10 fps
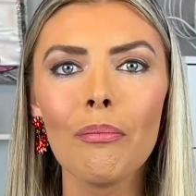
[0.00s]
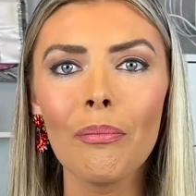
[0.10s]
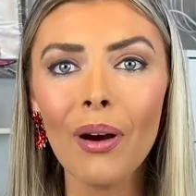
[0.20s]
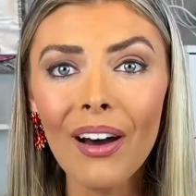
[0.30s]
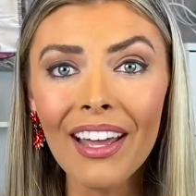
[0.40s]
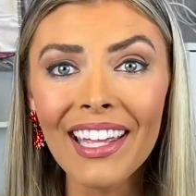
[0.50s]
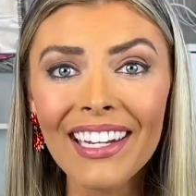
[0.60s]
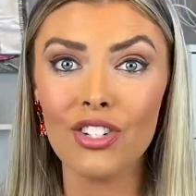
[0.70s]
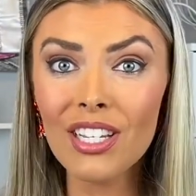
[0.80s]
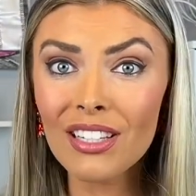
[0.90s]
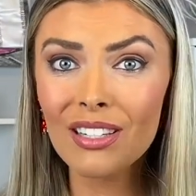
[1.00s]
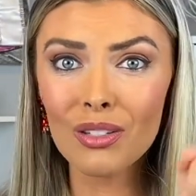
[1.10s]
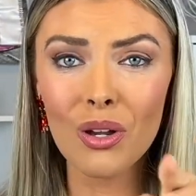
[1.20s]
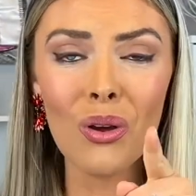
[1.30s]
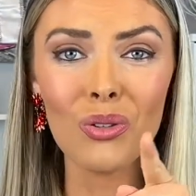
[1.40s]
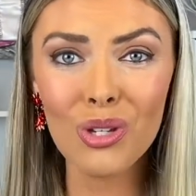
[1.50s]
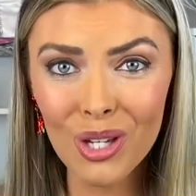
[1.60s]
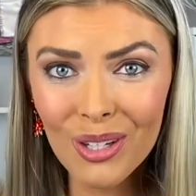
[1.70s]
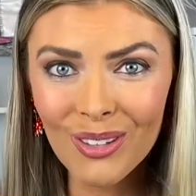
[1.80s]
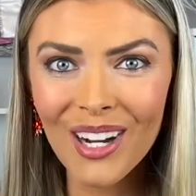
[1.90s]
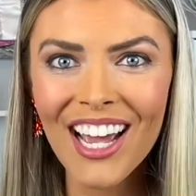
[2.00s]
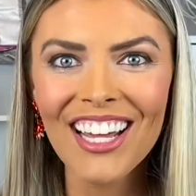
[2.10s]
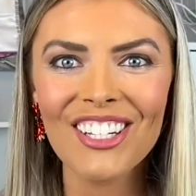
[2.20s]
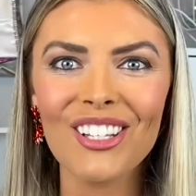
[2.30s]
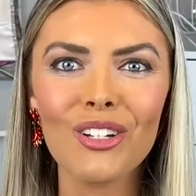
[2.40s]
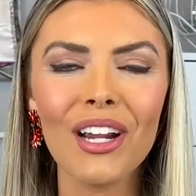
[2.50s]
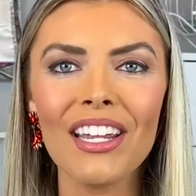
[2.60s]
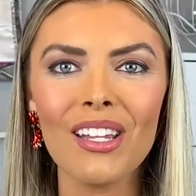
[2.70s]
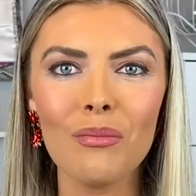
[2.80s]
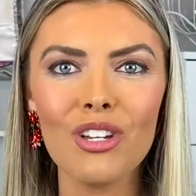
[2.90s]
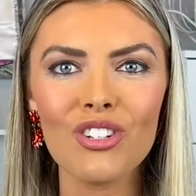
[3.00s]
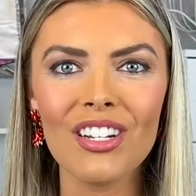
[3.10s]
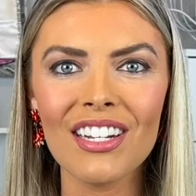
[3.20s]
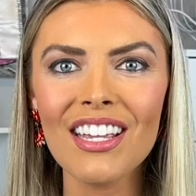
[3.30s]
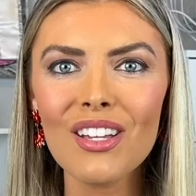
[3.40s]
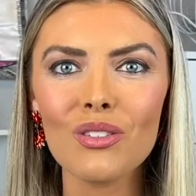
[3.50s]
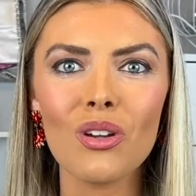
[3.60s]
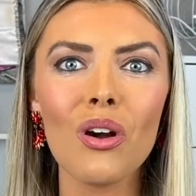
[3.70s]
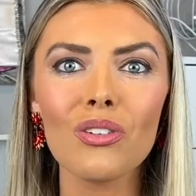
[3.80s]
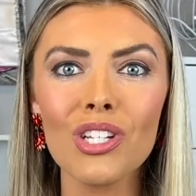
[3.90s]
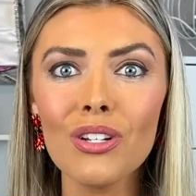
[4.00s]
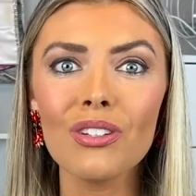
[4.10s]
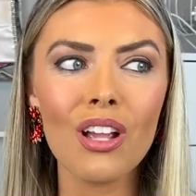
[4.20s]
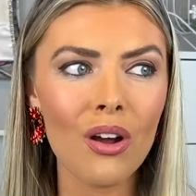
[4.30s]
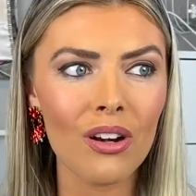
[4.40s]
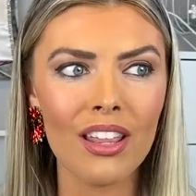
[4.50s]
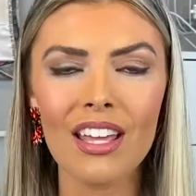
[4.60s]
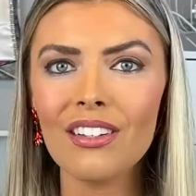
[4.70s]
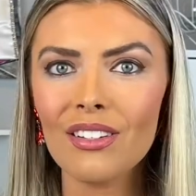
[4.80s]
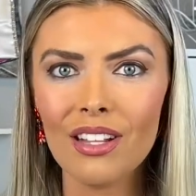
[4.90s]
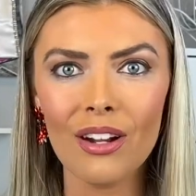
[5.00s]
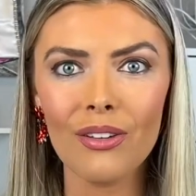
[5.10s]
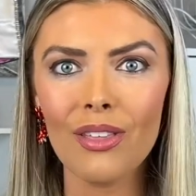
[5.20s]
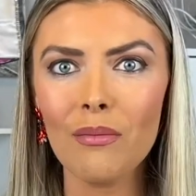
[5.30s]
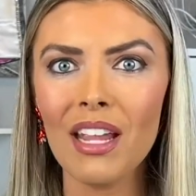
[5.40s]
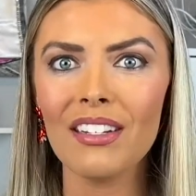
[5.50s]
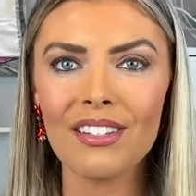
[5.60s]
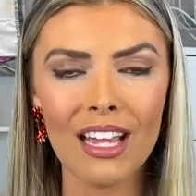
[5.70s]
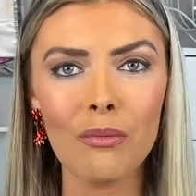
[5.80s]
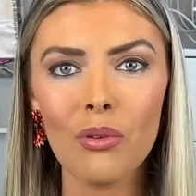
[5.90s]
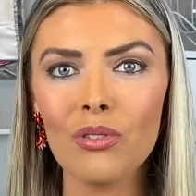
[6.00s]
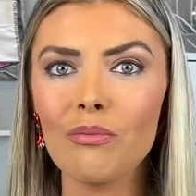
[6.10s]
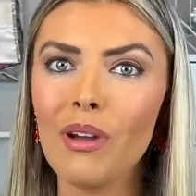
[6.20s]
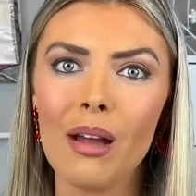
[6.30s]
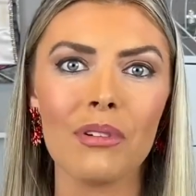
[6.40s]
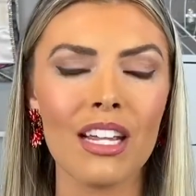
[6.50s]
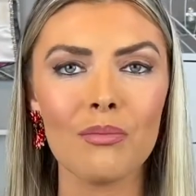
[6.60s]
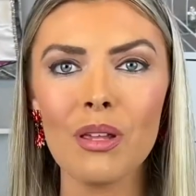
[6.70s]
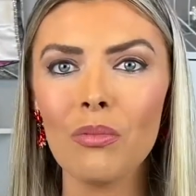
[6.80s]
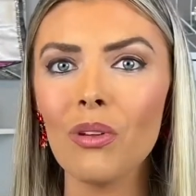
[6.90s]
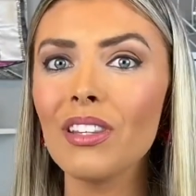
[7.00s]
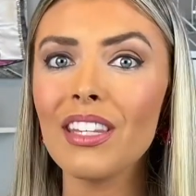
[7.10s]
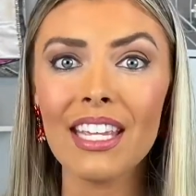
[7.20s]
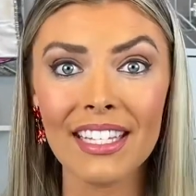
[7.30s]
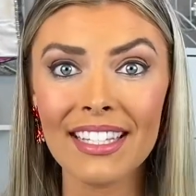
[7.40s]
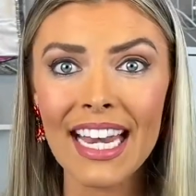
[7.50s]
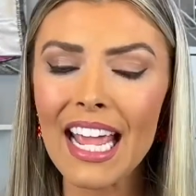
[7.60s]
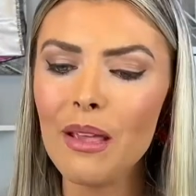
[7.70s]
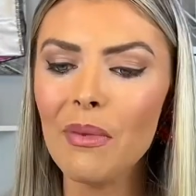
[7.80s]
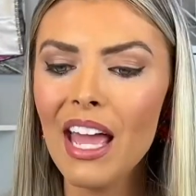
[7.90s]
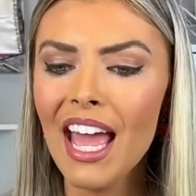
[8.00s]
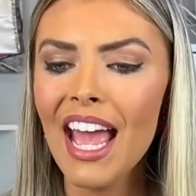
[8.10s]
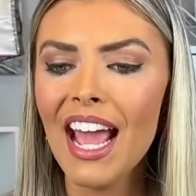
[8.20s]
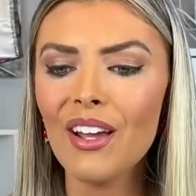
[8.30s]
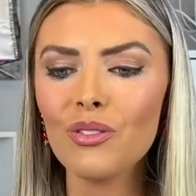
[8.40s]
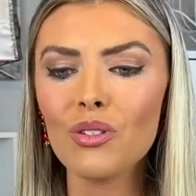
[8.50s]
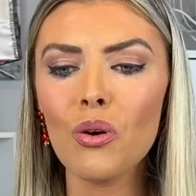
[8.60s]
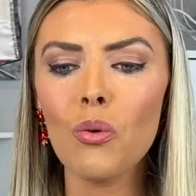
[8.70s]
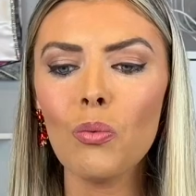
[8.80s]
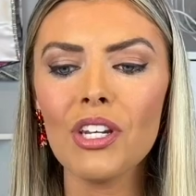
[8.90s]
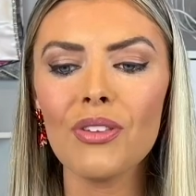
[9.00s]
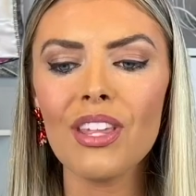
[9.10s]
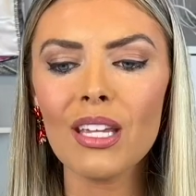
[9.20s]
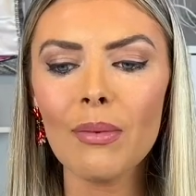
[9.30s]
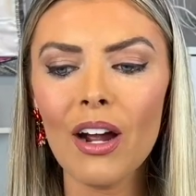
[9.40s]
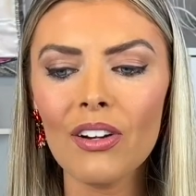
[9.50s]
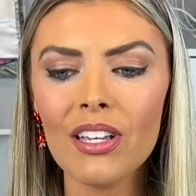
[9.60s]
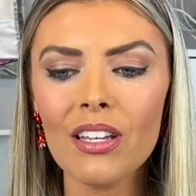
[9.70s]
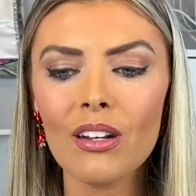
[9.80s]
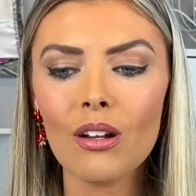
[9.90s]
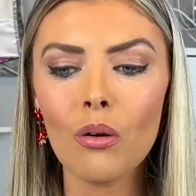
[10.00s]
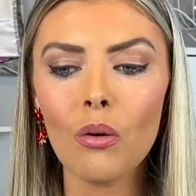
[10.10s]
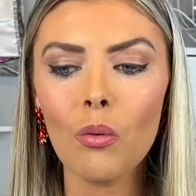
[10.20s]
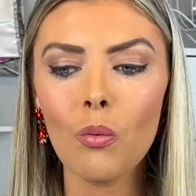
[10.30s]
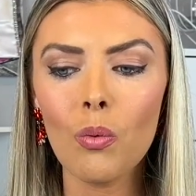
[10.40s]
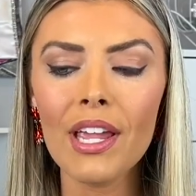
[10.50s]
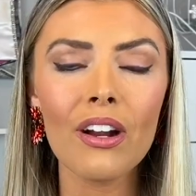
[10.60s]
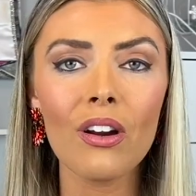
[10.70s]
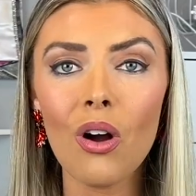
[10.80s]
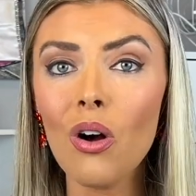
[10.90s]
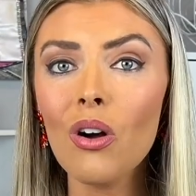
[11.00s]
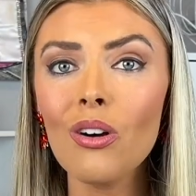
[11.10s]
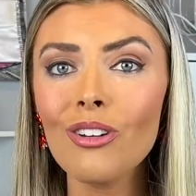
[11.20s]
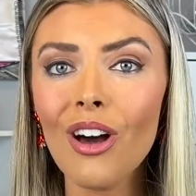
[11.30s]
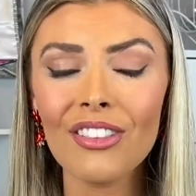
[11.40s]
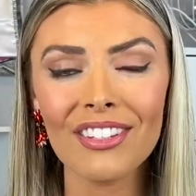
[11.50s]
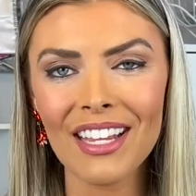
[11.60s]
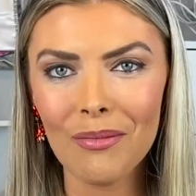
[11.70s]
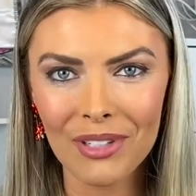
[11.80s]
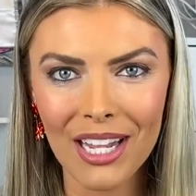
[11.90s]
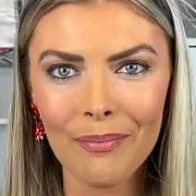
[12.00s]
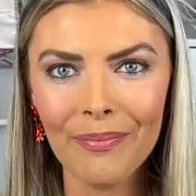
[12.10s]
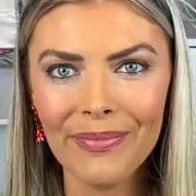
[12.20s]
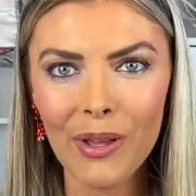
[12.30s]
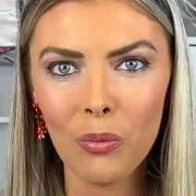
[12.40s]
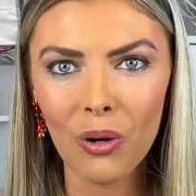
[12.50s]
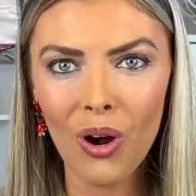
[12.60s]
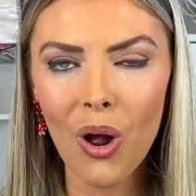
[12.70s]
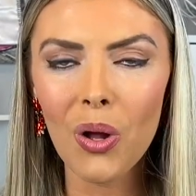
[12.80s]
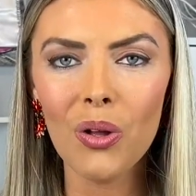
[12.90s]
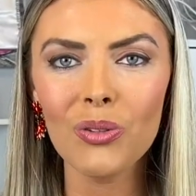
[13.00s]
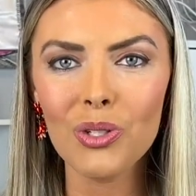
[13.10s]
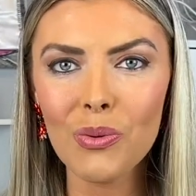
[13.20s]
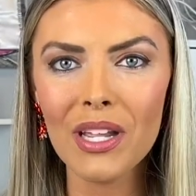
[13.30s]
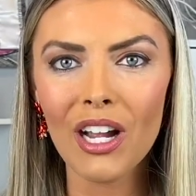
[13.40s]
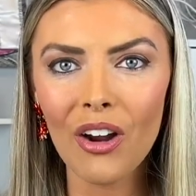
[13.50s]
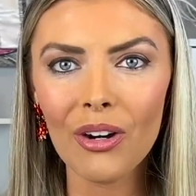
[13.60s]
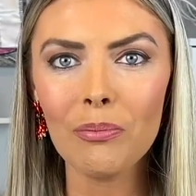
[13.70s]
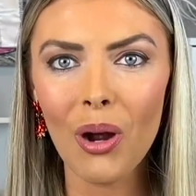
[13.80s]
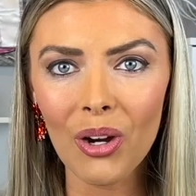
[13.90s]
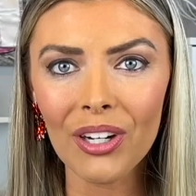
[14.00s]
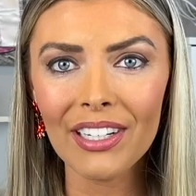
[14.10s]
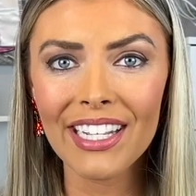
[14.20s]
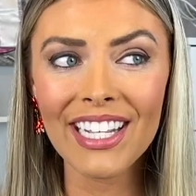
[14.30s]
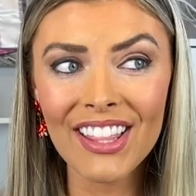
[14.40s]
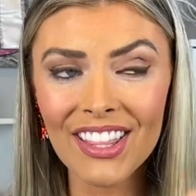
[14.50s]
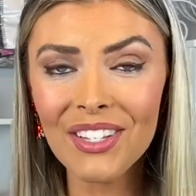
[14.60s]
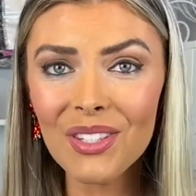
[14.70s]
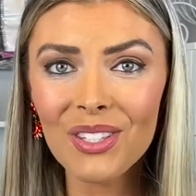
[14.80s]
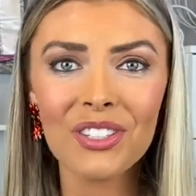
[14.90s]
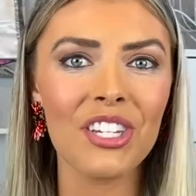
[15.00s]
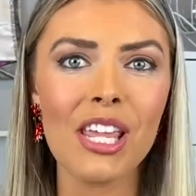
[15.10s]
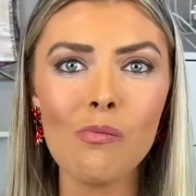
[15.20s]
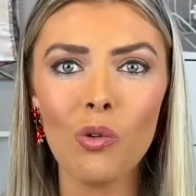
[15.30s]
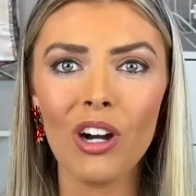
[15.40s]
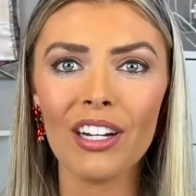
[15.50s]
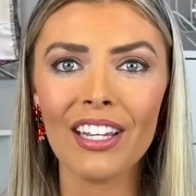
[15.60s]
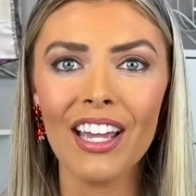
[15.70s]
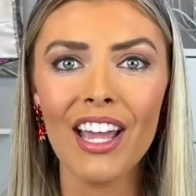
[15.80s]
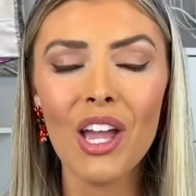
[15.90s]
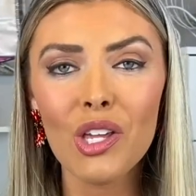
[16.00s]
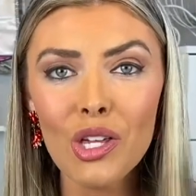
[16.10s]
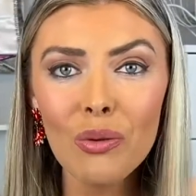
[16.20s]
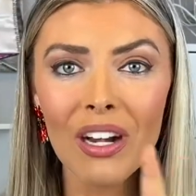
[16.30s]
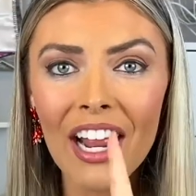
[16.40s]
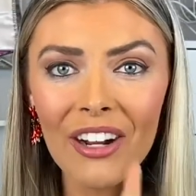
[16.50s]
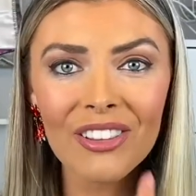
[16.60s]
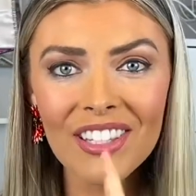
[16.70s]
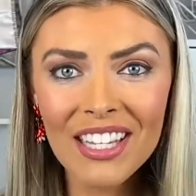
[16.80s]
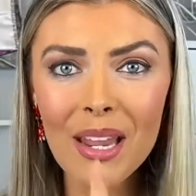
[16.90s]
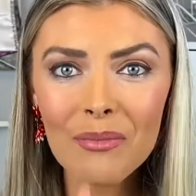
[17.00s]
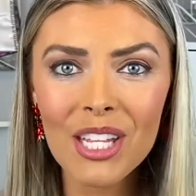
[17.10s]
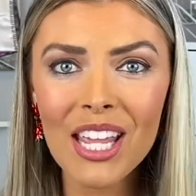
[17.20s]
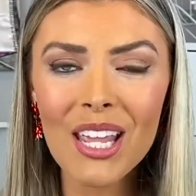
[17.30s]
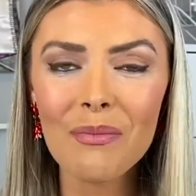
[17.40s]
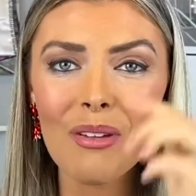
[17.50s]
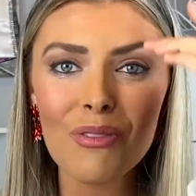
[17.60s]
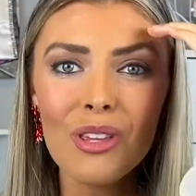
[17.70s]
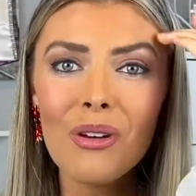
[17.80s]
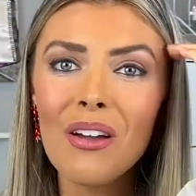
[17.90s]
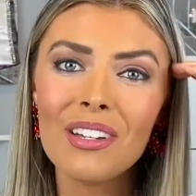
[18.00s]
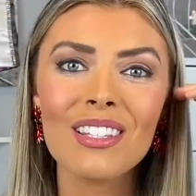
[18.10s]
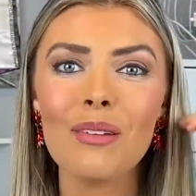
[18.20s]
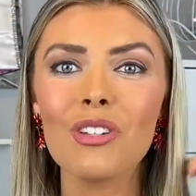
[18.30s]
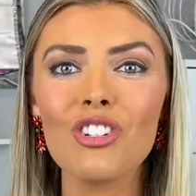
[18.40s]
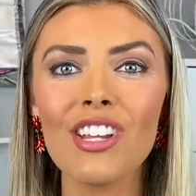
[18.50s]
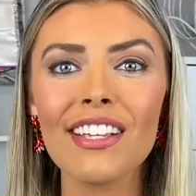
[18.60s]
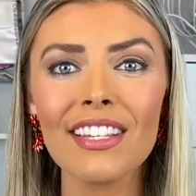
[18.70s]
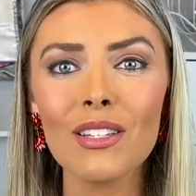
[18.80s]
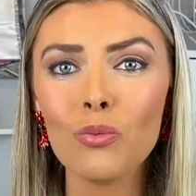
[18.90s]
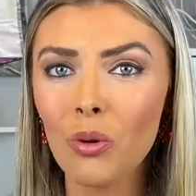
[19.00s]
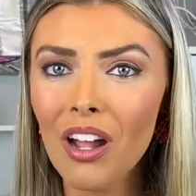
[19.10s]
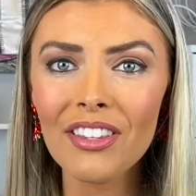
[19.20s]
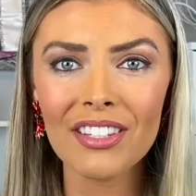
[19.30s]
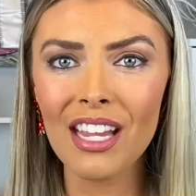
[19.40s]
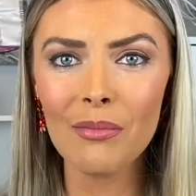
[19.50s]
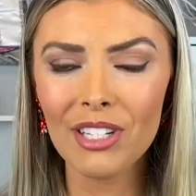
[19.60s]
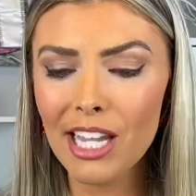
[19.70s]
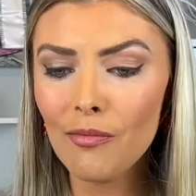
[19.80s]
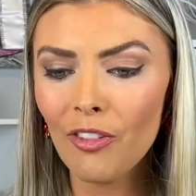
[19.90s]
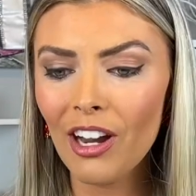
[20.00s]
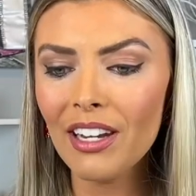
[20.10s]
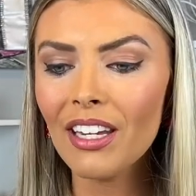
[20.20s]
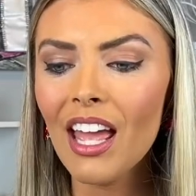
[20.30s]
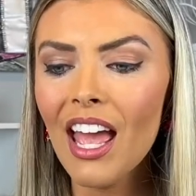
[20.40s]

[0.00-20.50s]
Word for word: But Jesus has called you to the Great Commission. He has called you to go to the ends of the earth and make disciples and baptize people in His name. And so when you think about it, we are all on the same team. We're all doing our part. This is teamwork. You and I are on the same team. If you have accepted Jesus, we're on the same team, friend.